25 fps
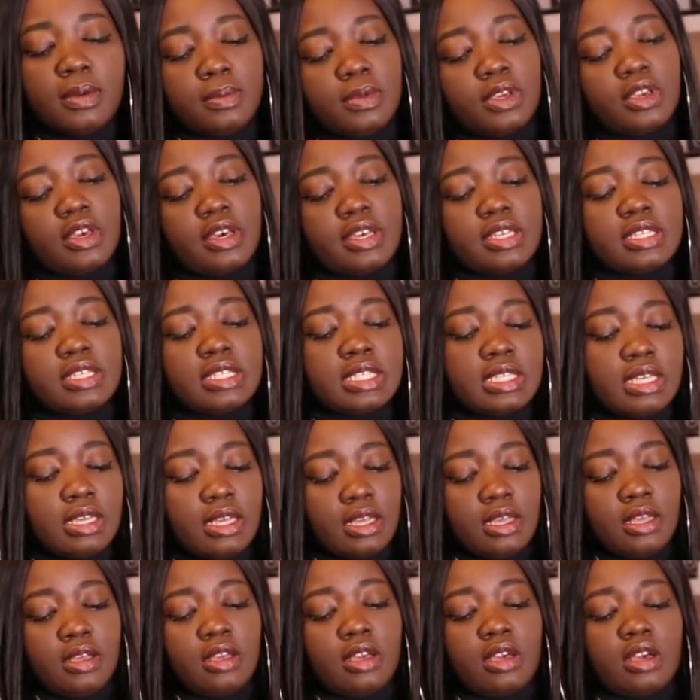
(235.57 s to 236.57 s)
because
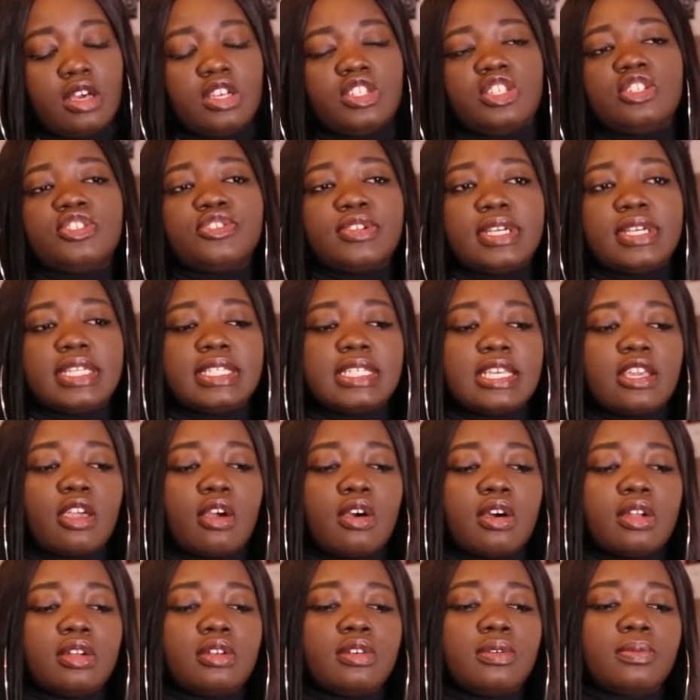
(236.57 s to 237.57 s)
concentrating
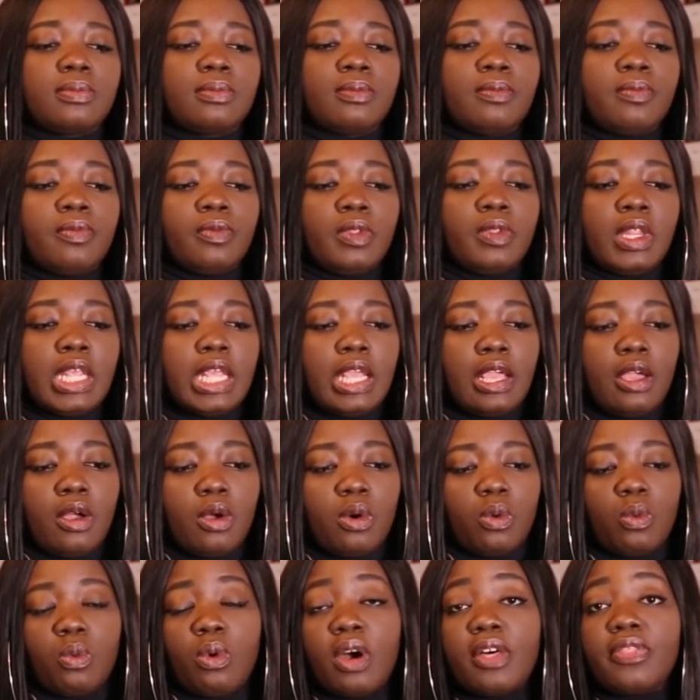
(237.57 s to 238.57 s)
on
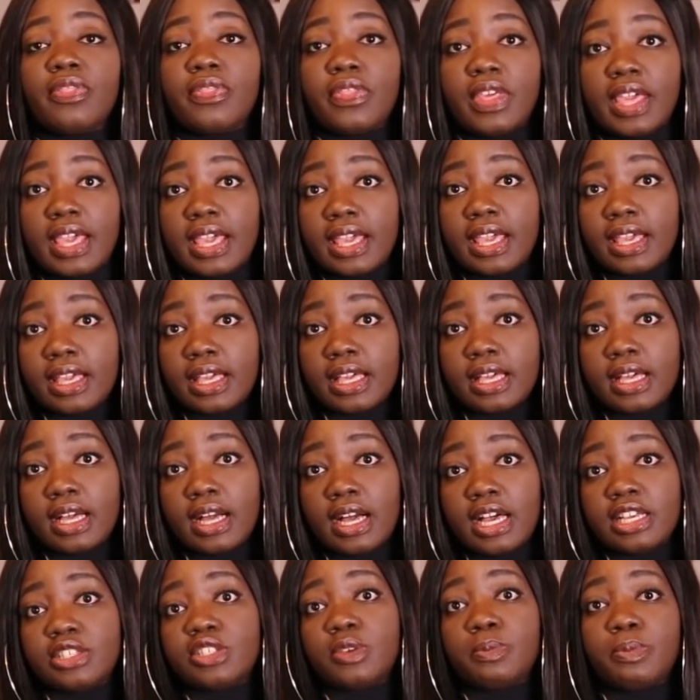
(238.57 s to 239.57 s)
one thing
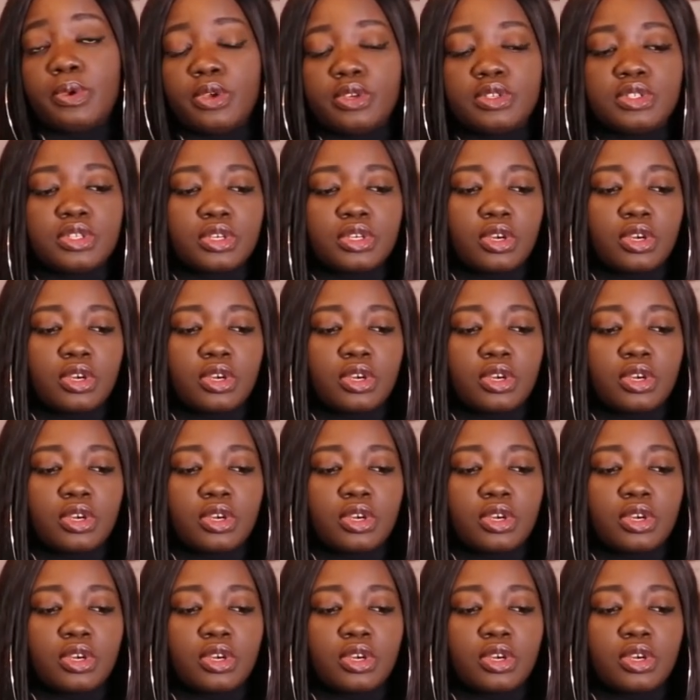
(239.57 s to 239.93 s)
as opposed